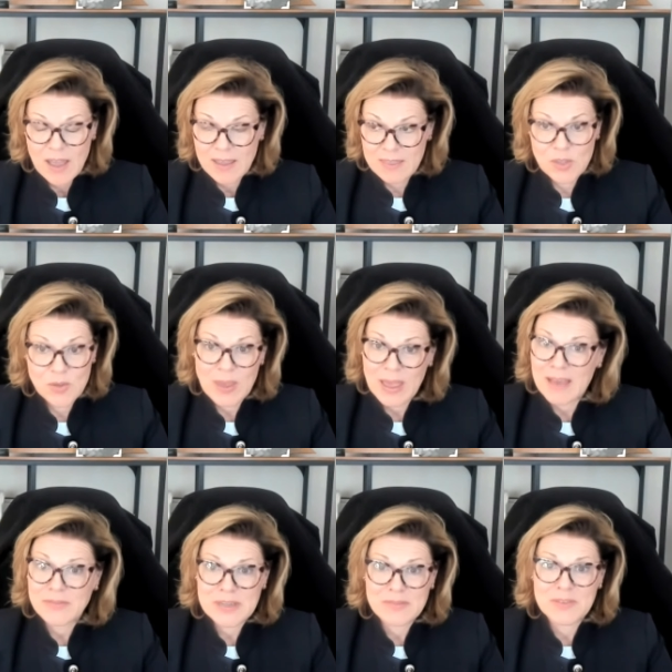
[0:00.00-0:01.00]
I think you
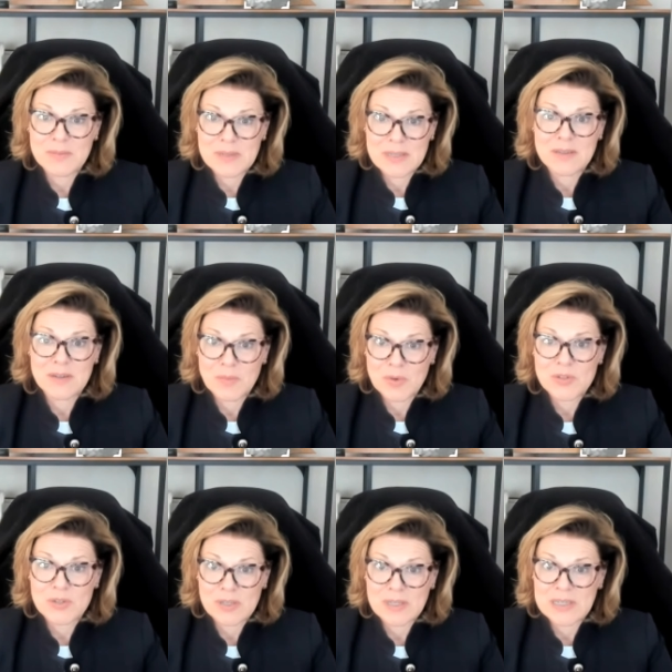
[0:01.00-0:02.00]
have to have some decent
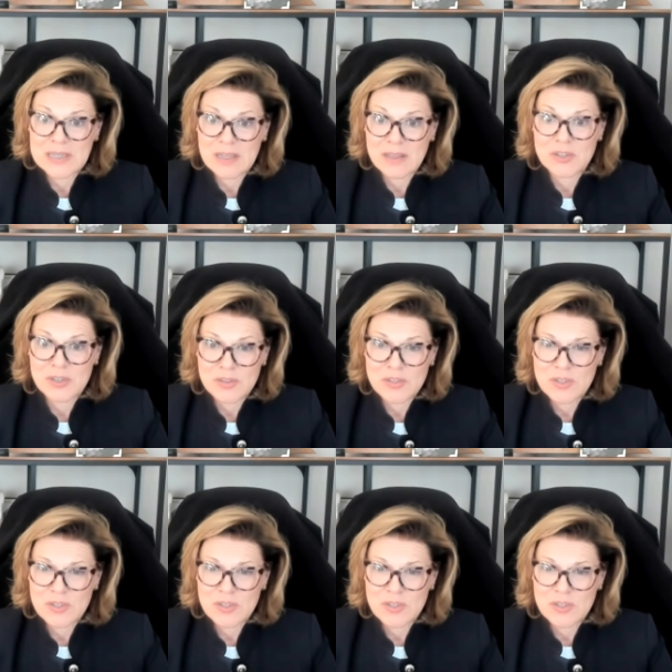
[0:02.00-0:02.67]
emotional intelligence